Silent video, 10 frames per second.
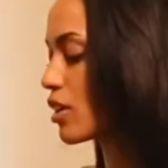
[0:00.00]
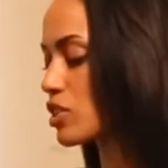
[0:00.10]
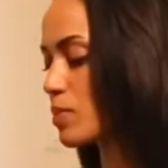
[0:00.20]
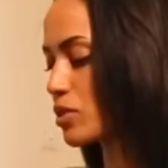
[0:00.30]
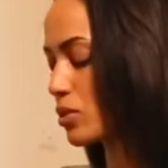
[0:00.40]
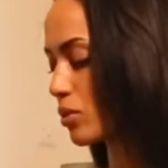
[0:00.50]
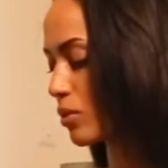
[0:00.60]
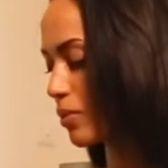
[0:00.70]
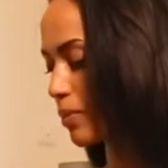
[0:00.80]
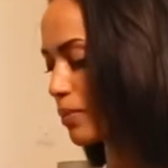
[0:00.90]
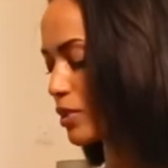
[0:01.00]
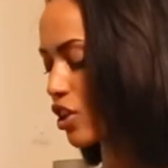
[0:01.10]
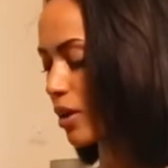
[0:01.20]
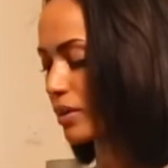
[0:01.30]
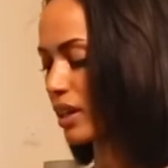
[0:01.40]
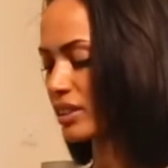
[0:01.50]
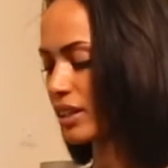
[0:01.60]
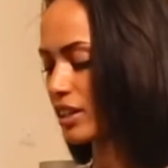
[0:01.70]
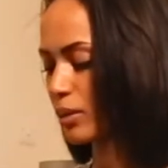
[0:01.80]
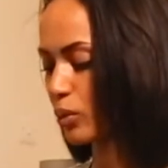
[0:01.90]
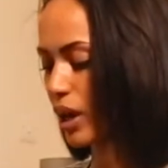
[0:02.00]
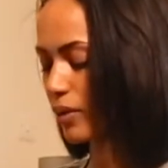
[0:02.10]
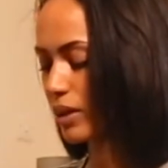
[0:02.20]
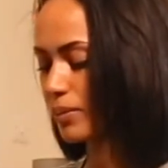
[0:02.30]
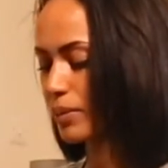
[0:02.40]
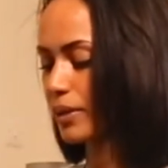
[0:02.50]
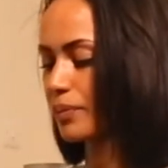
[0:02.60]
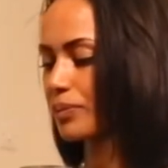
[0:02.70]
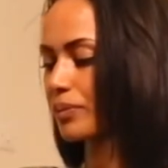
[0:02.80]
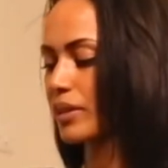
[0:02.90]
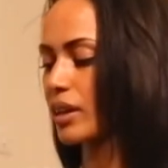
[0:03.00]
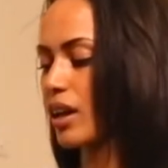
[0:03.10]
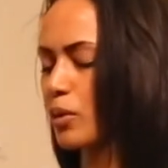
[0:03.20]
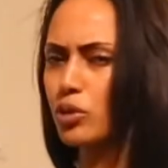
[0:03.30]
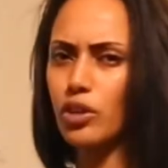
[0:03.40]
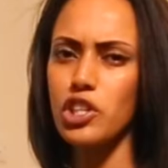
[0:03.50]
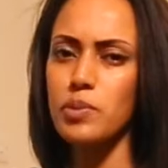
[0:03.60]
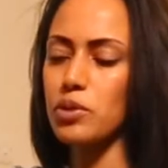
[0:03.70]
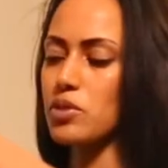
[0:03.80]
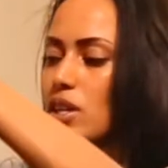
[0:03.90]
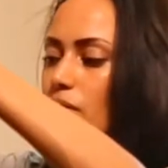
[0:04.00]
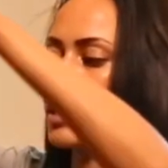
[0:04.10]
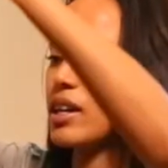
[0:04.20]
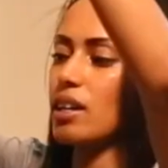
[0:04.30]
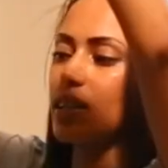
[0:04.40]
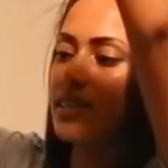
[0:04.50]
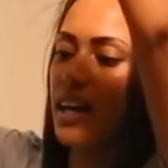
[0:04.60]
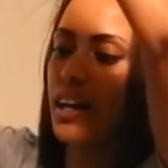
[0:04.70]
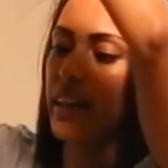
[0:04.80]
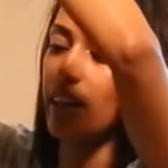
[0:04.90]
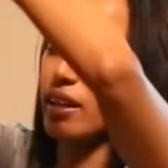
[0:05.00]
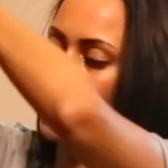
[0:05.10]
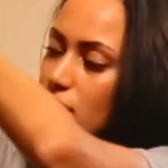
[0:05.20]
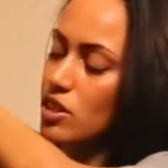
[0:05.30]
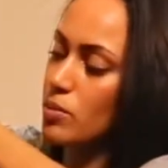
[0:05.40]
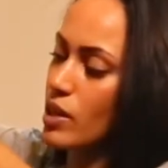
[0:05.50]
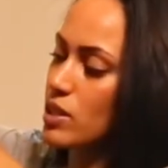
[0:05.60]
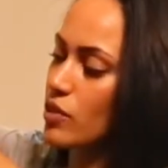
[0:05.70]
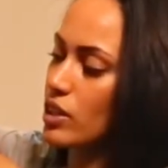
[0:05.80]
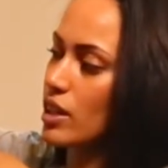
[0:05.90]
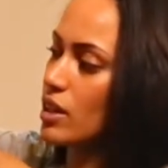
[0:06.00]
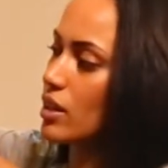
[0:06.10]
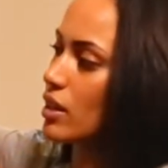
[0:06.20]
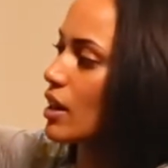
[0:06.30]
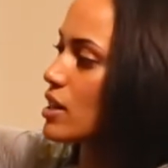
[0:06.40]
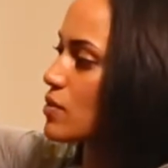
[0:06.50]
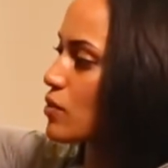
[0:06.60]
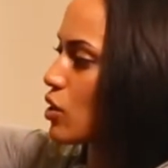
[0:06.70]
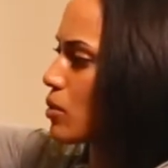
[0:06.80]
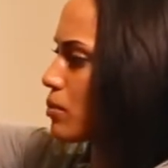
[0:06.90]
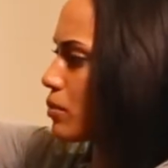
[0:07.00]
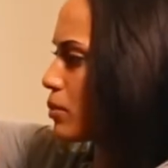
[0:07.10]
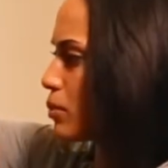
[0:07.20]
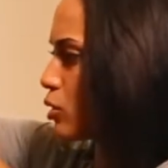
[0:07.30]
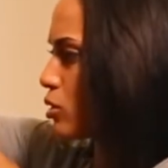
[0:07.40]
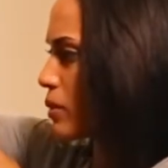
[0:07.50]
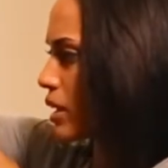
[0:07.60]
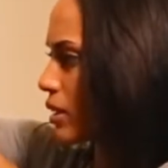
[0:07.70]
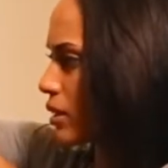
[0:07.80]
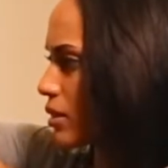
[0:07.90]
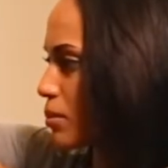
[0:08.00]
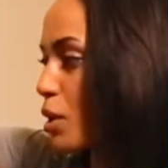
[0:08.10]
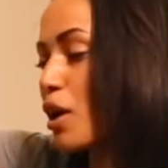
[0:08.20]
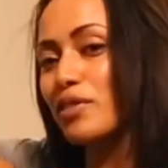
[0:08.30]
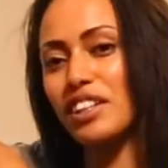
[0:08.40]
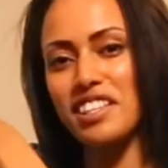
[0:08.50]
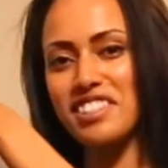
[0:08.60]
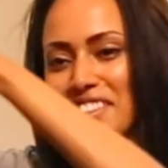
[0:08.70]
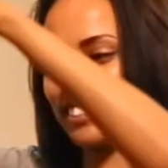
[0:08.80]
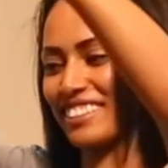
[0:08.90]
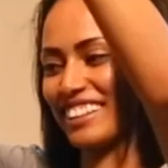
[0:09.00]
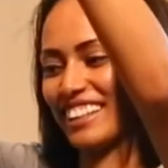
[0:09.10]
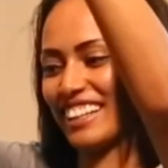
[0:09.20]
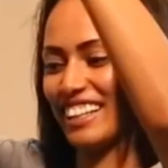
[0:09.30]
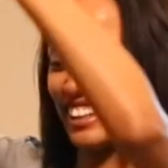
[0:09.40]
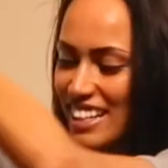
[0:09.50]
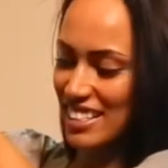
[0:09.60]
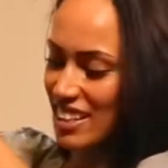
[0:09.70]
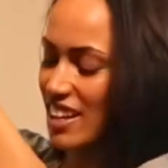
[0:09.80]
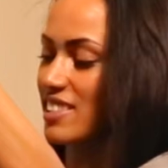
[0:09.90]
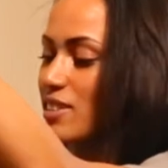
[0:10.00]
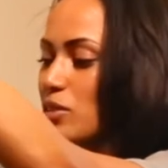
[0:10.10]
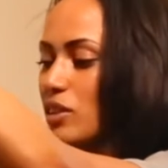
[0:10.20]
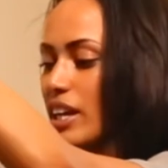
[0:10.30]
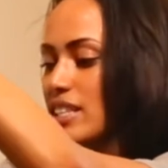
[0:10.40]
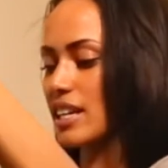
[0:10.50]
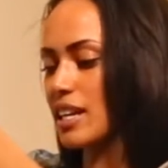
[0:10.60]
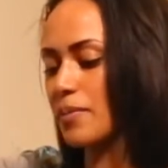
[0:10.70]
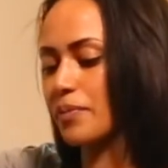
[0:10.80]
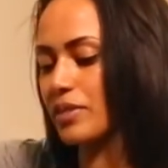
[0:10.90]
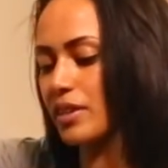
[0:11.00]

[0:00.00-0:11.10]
hospital pyjama I didn't end up wearing, but I wore the hospital stuff. Is that again easy to breastfeed in? That's from Blooming Marvellous. That's a nice little nightie,